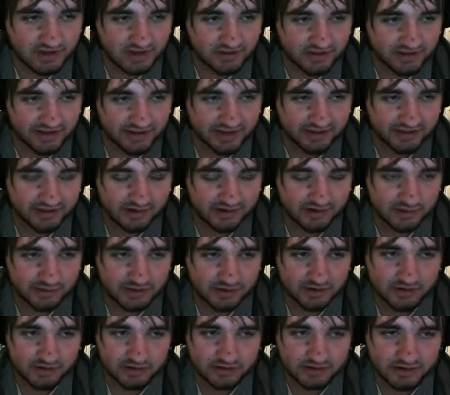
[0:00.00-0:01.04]
like I thought we
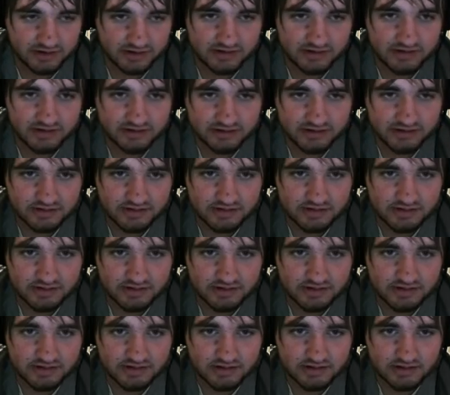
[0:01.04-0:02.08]
could,
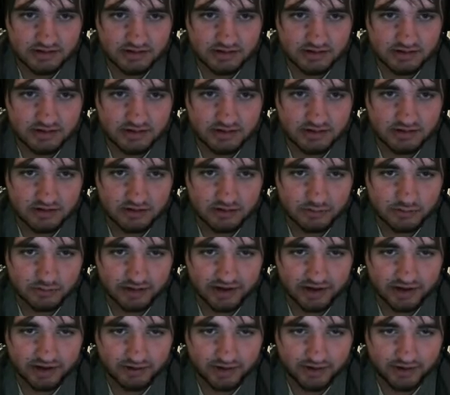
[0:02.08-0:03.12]
we
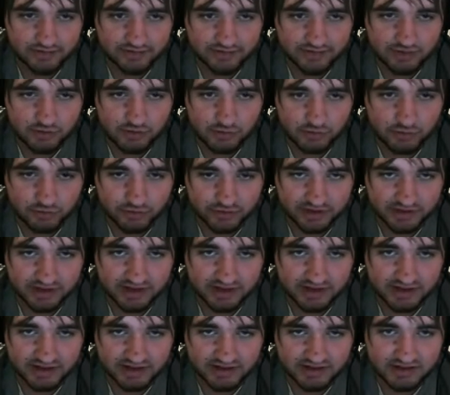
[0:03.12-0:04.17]
now have 2 more
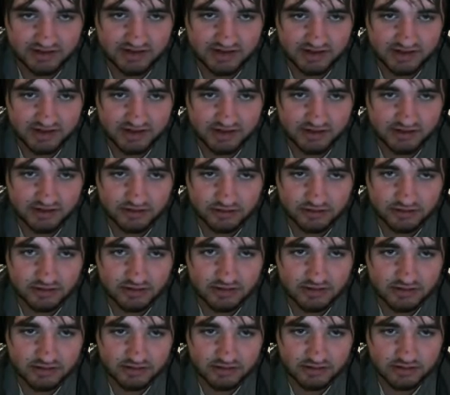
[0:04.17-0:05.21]
keys here,
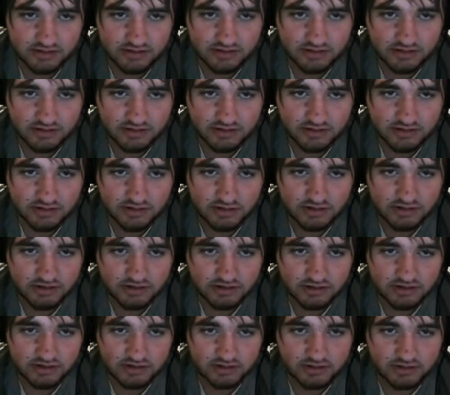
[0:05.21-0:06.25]

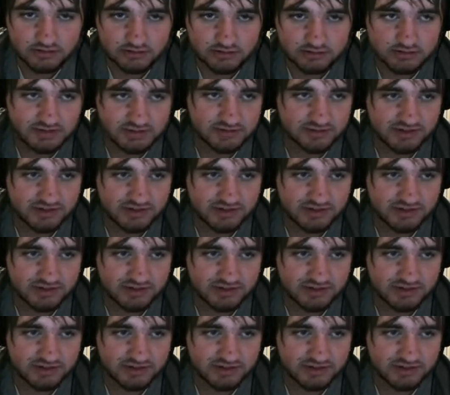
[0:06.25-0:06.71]
which